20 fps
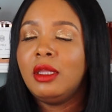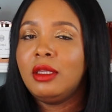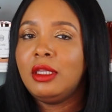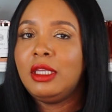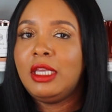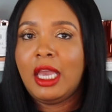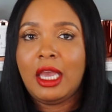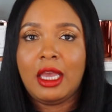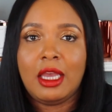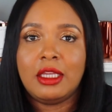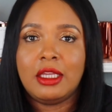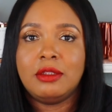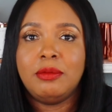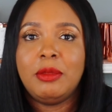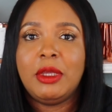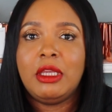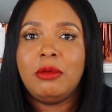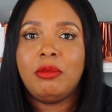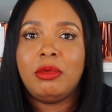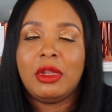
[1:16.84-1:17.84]
get as
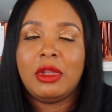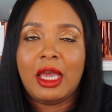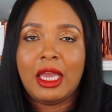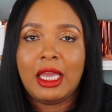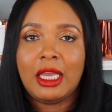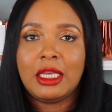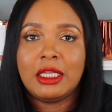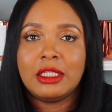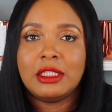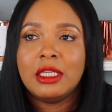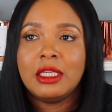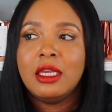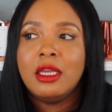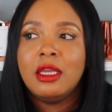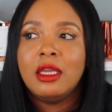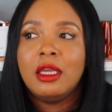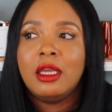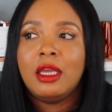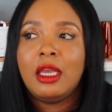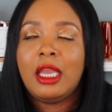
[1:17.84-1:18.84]
many plays.
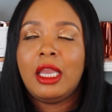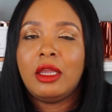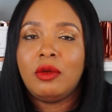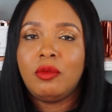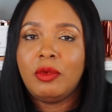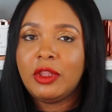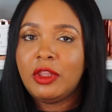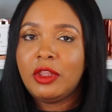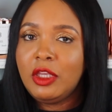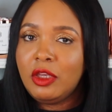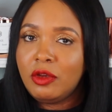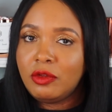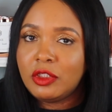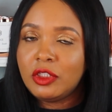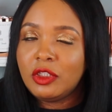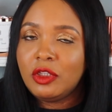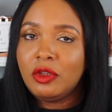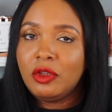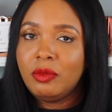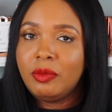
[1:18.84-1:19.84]
And with
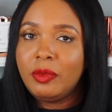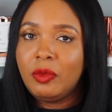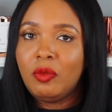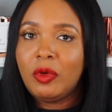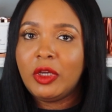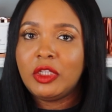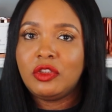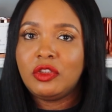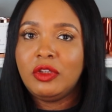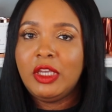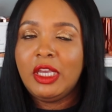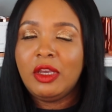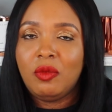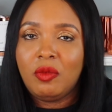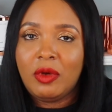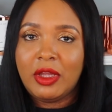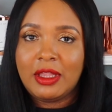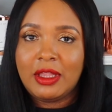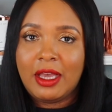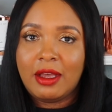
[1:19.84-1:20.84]
YouTube, once you
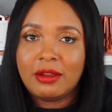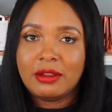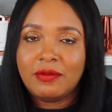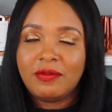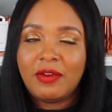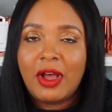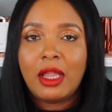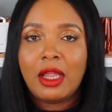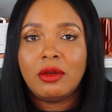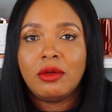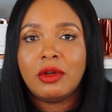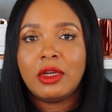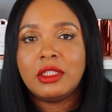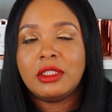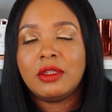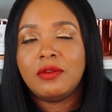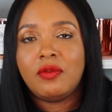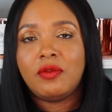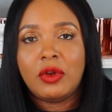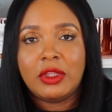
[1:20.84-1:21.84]
get 1,000
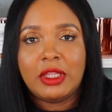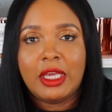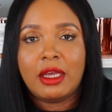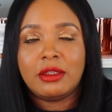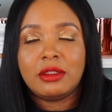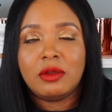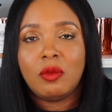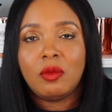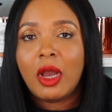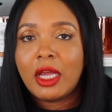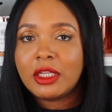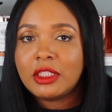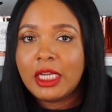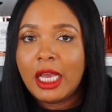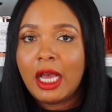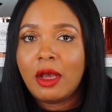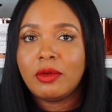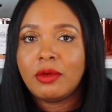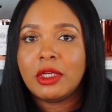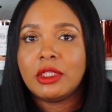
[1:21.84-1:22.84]
followers and 4,000 watch
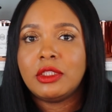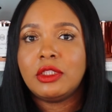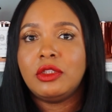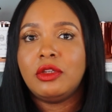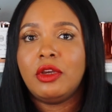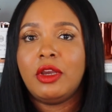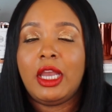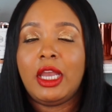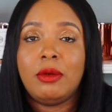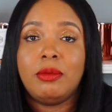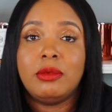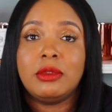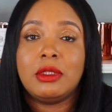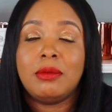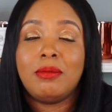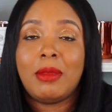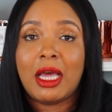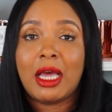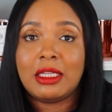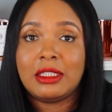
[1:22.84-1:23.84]
hours, you're able
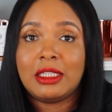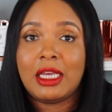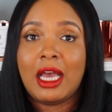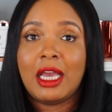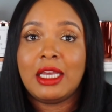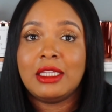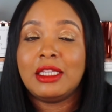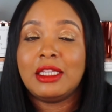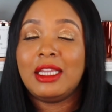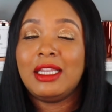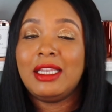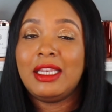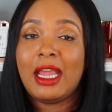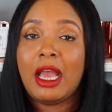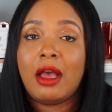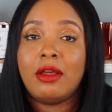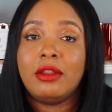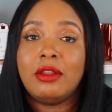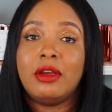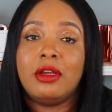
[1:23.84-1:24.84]
to monetize. And
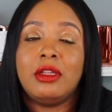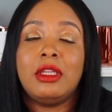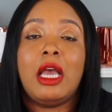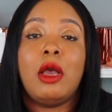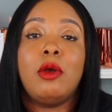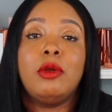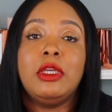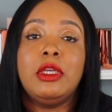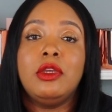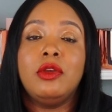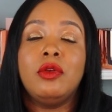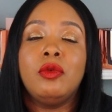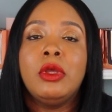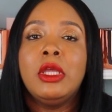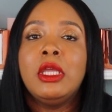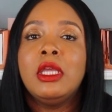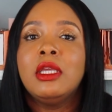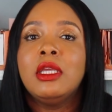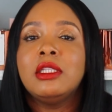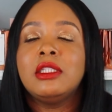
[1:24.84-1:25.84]
now they're allowing you
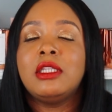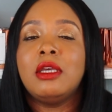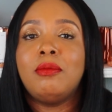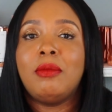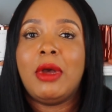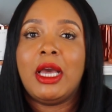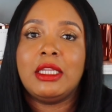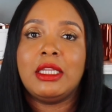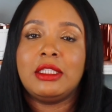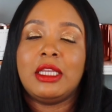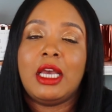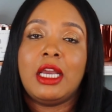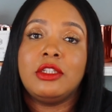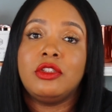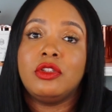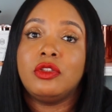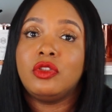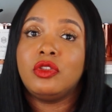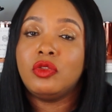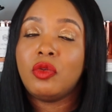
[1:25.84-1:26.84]
to
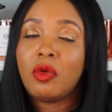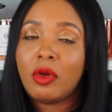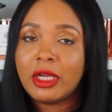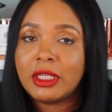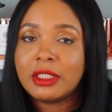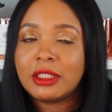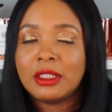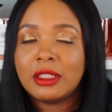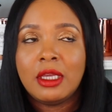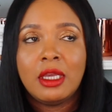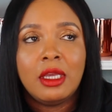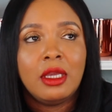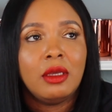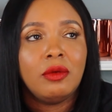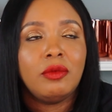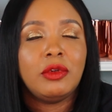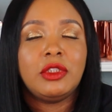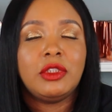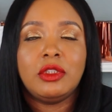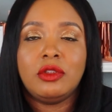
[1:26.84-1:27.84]
monetize your shorts,
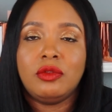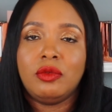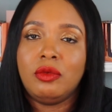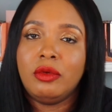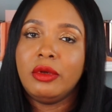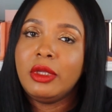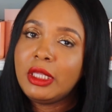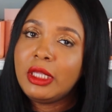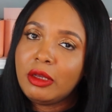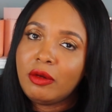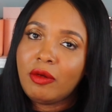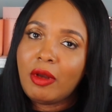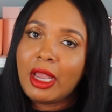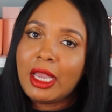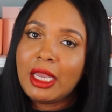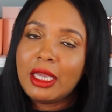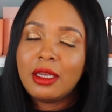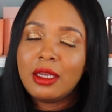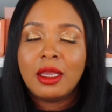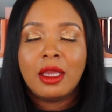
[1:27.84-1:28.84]
which is really
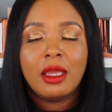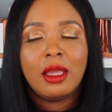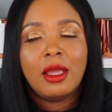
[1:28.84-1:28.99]
great.